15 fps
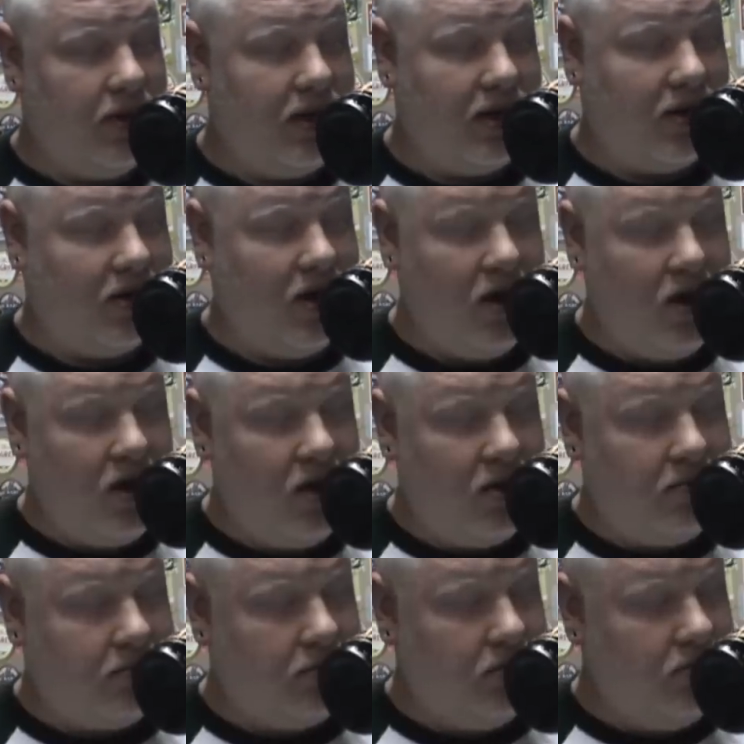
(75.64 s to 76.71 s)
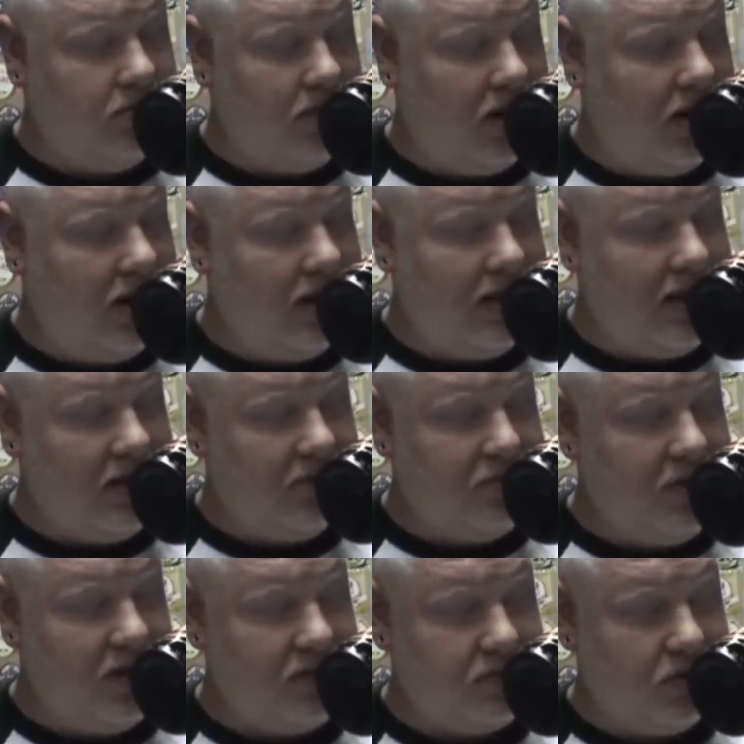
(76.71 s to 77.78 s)
away here. Brewed by Lake of
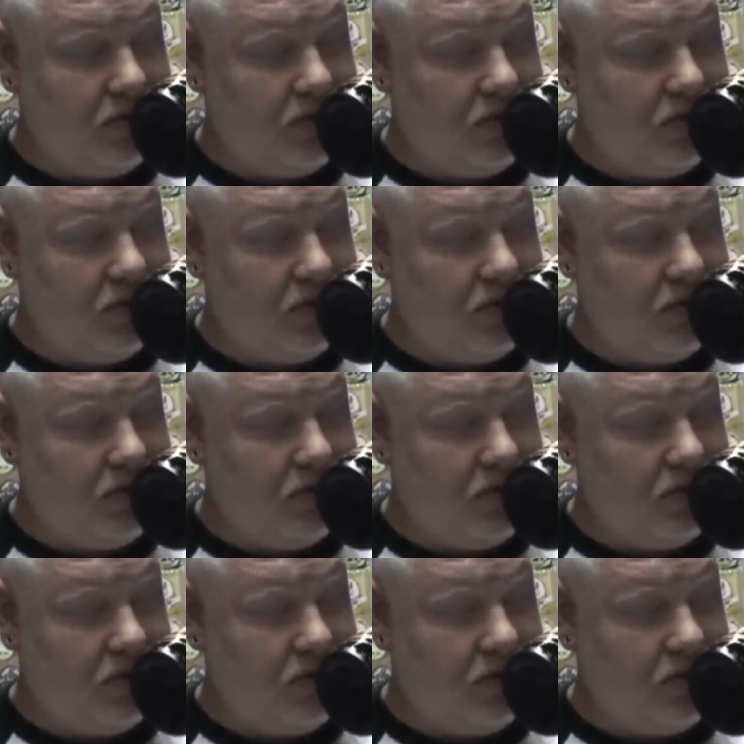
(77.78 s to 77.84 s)
Bays